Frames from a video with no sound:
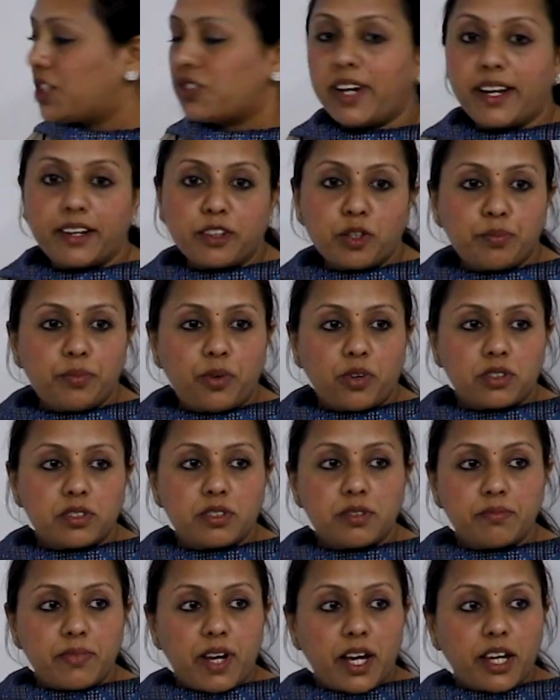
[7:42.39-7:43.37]
It's right at the
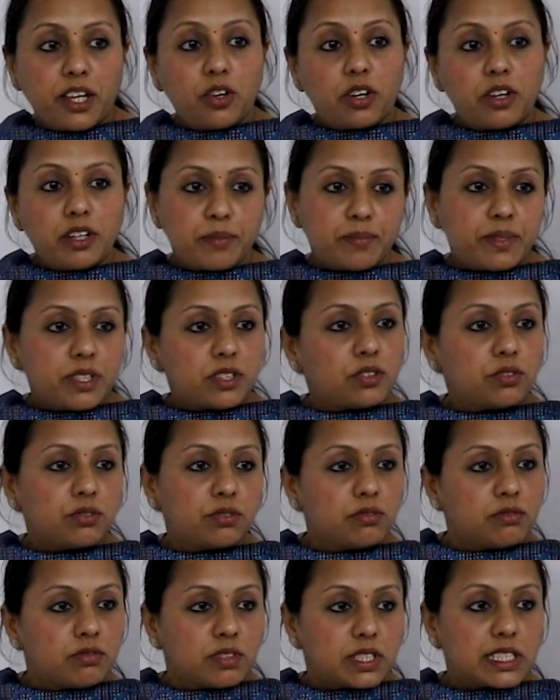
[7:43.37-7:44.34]
bottom. Are you all able
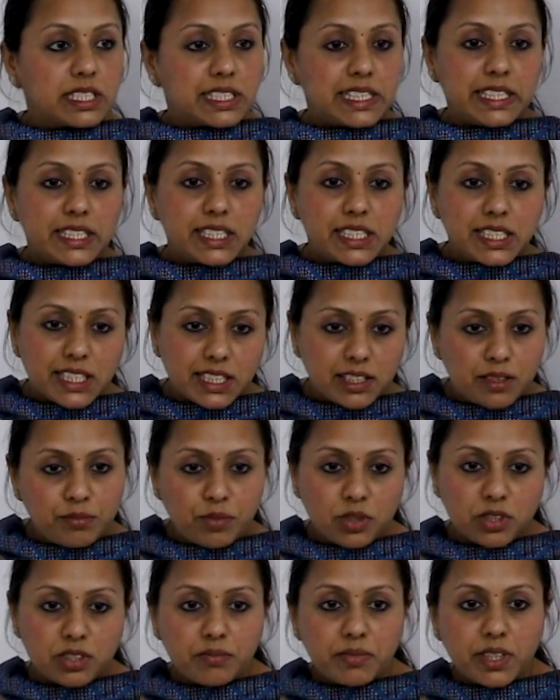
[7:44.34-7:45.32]
to see this at
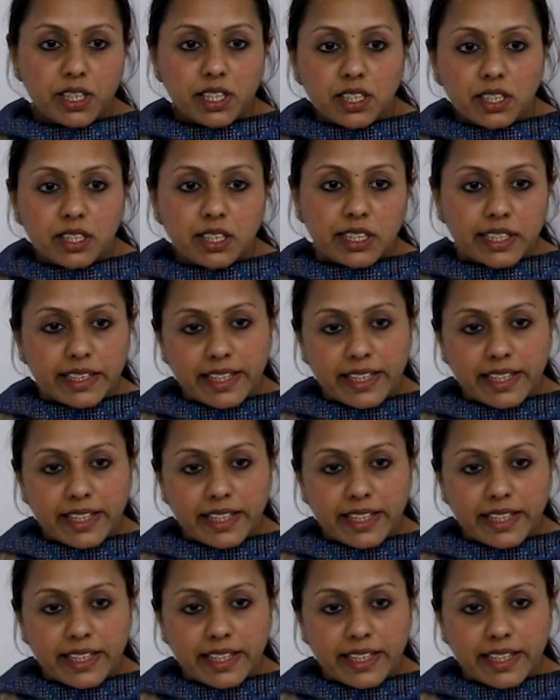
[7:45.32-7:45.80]
the bottom here?